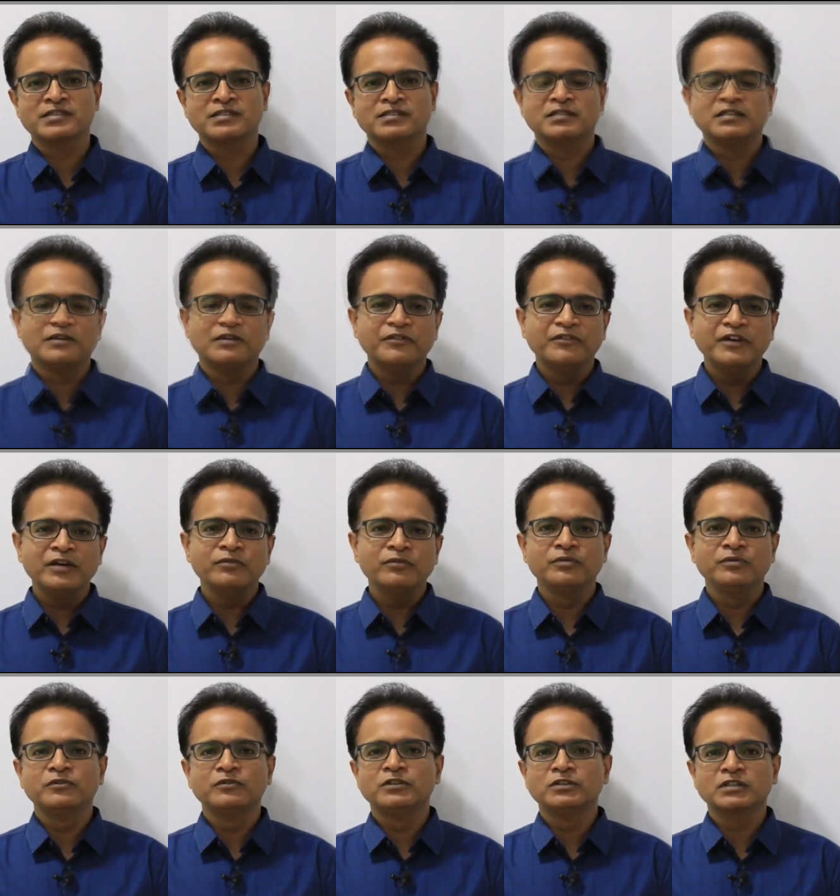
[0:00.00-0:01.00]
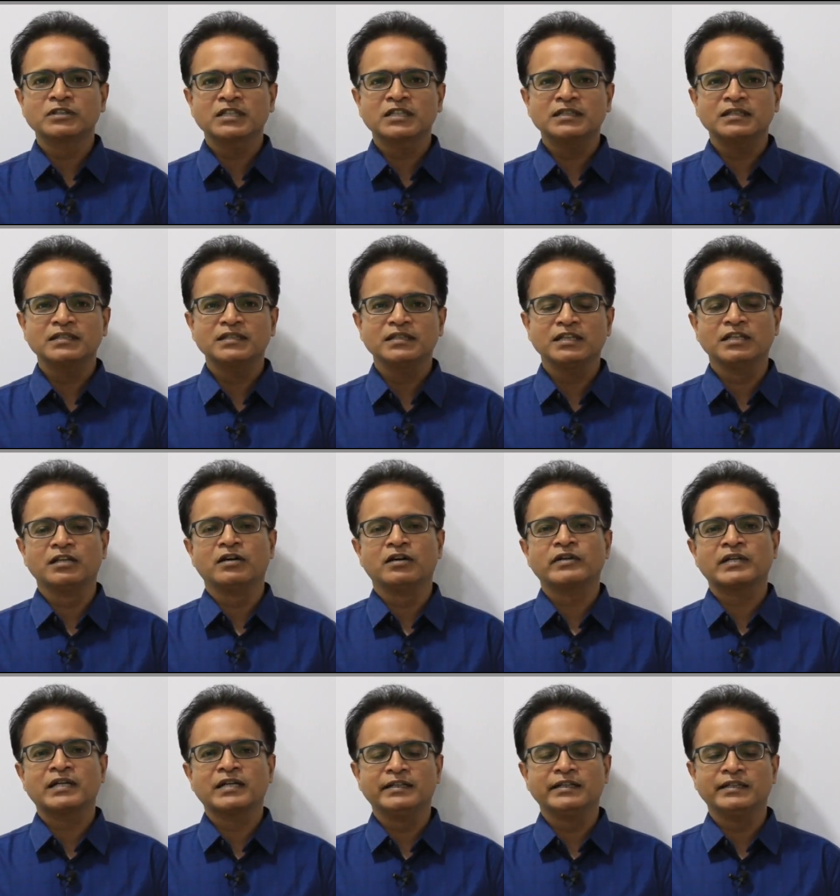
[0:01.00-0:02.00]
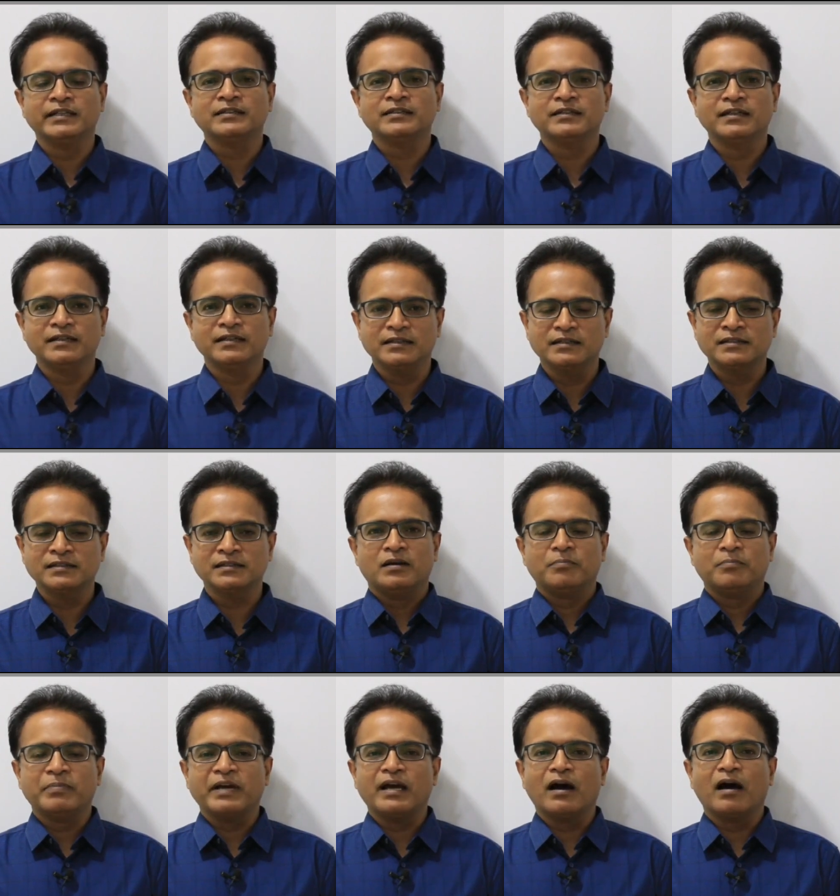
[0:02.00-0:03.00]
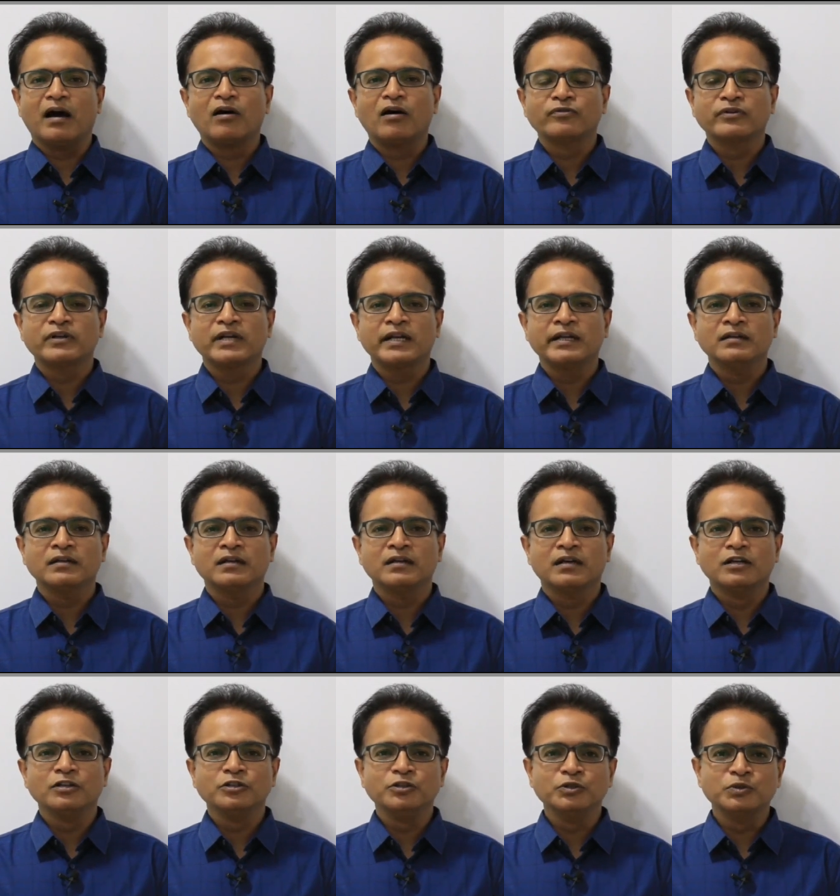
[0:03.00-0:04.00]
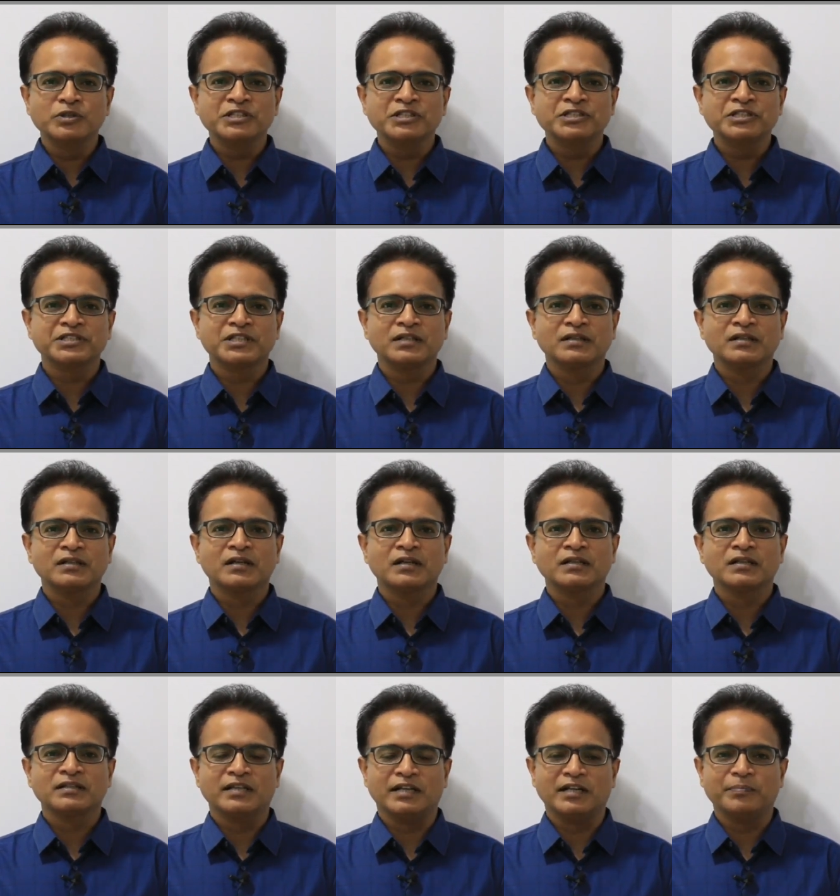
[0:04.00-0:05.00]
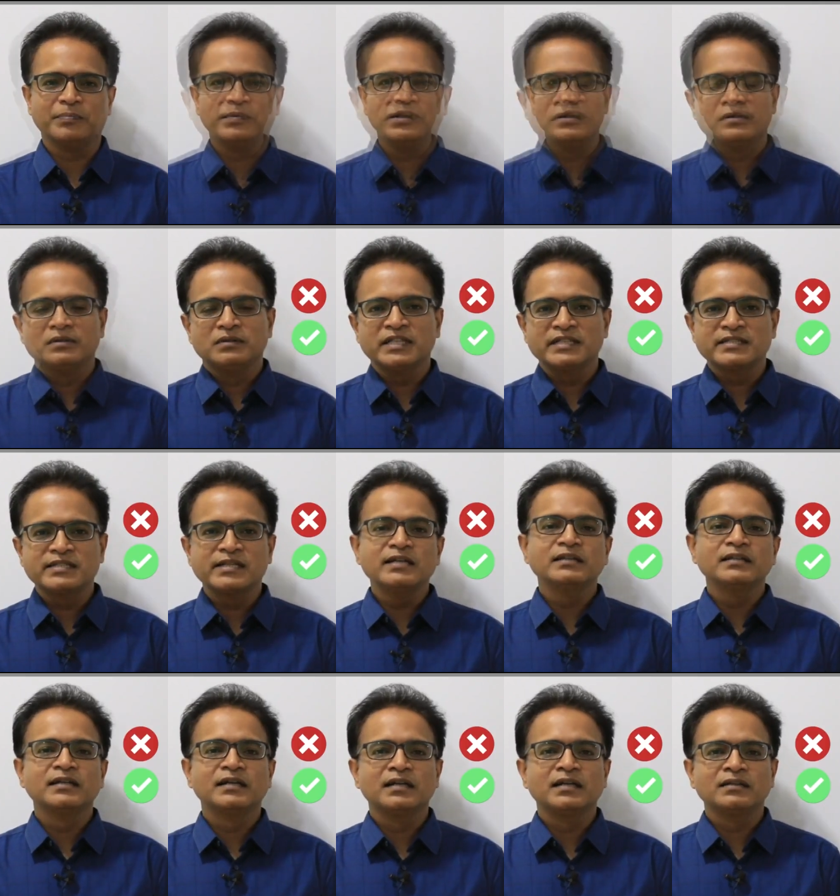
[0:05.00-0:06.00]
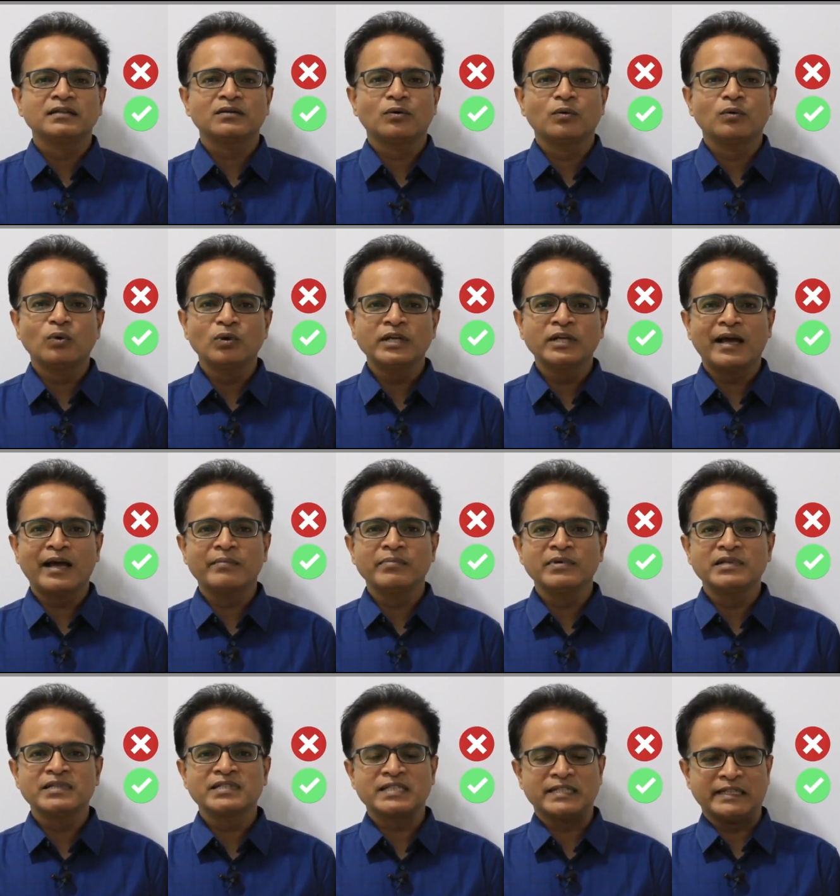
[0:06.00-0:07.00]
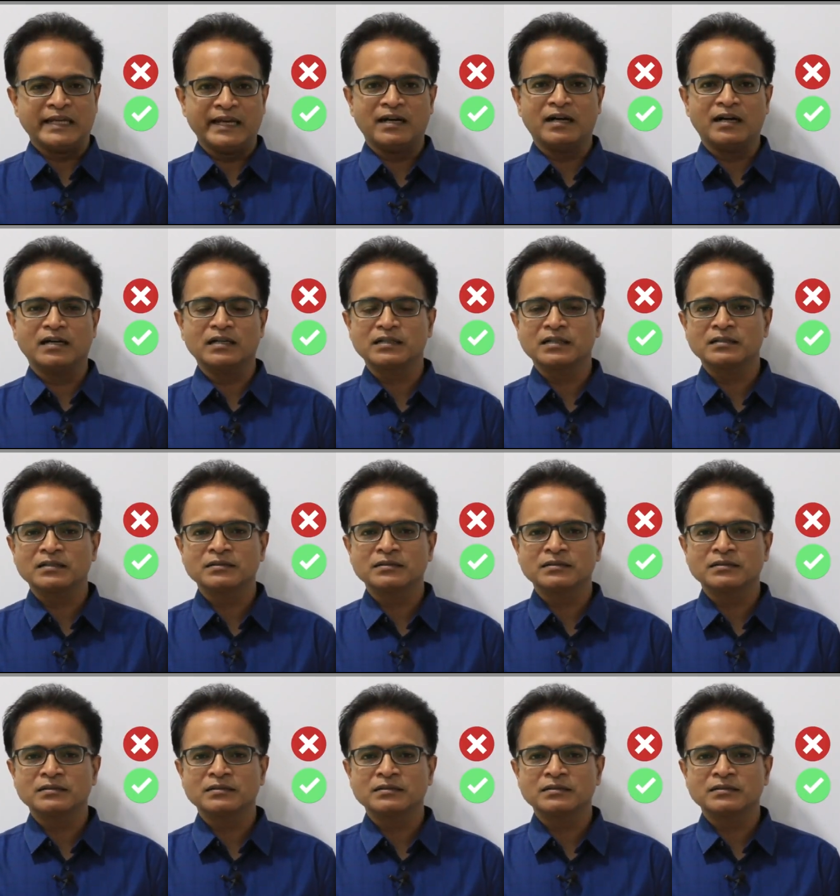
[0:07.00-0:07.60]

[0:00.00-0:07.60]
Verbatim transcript: The way we work in our clinic is by offering nutrition therapy. They say that old habits die hard.